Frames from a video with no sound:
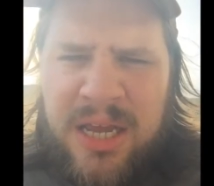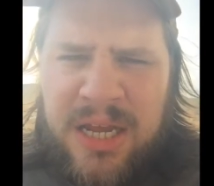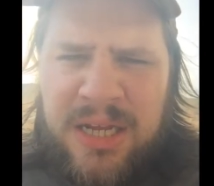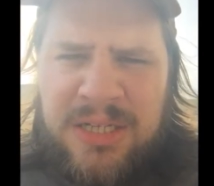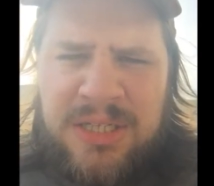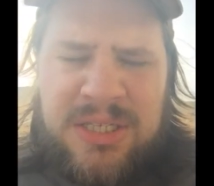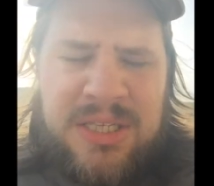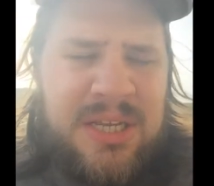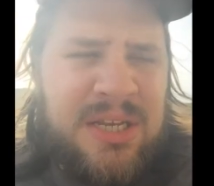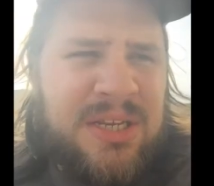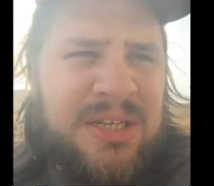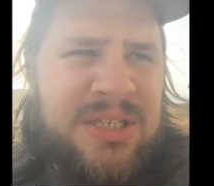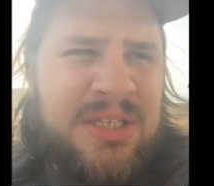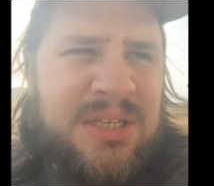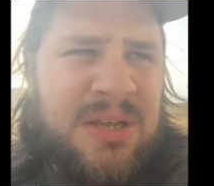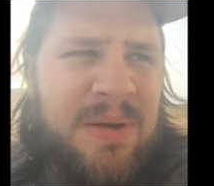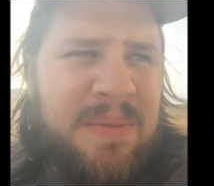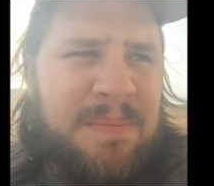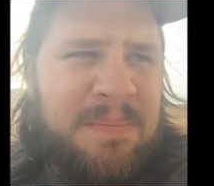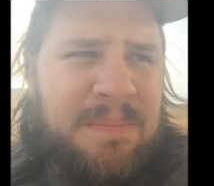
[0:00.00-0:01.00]
instill
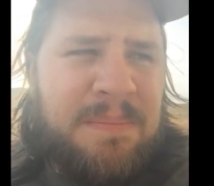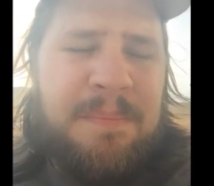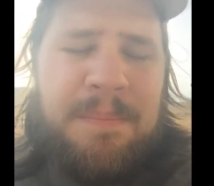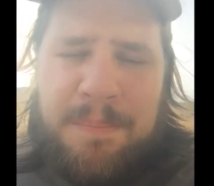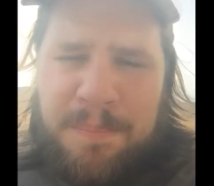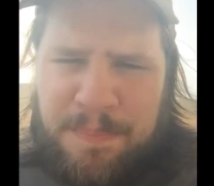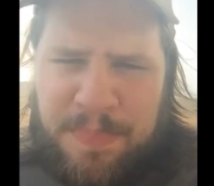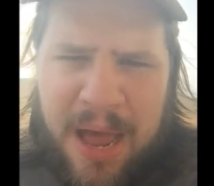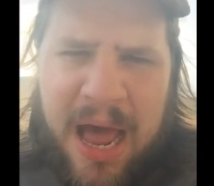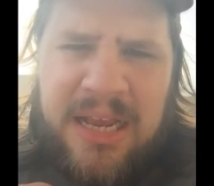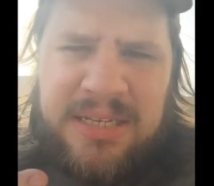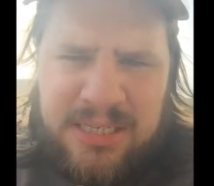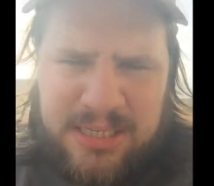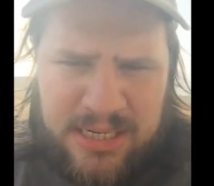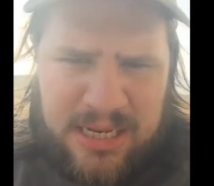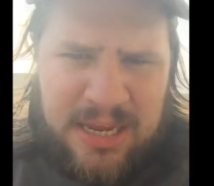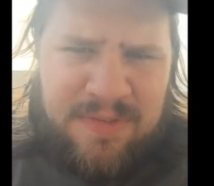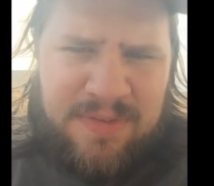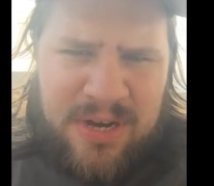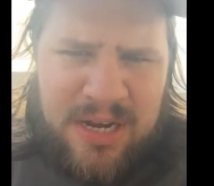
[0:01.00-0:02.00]
some
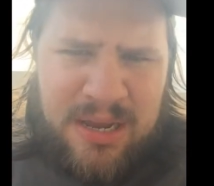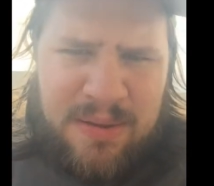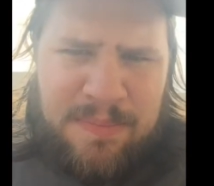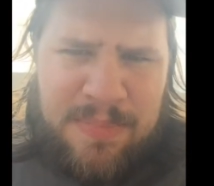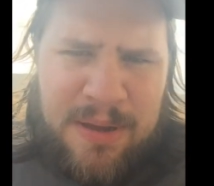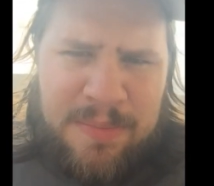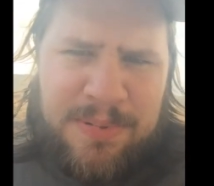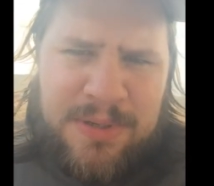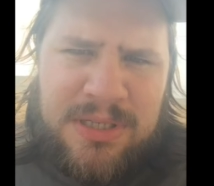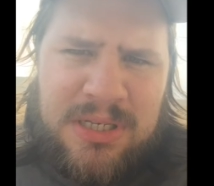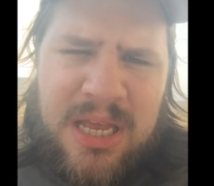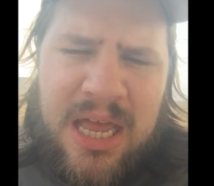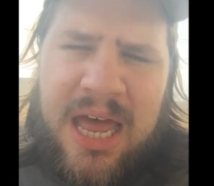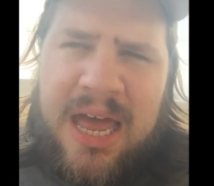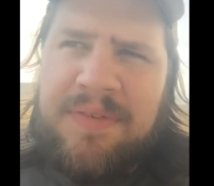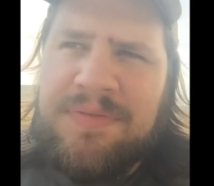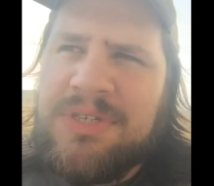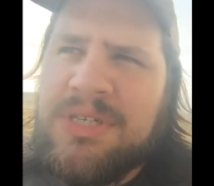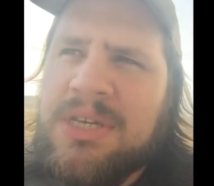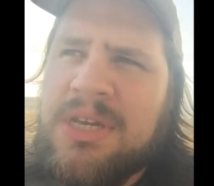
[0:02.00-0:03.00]
positivity in people's
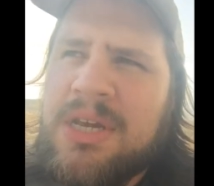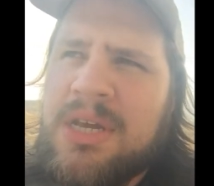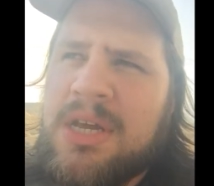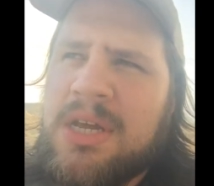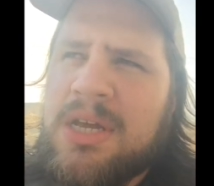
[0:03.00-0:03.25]
lives.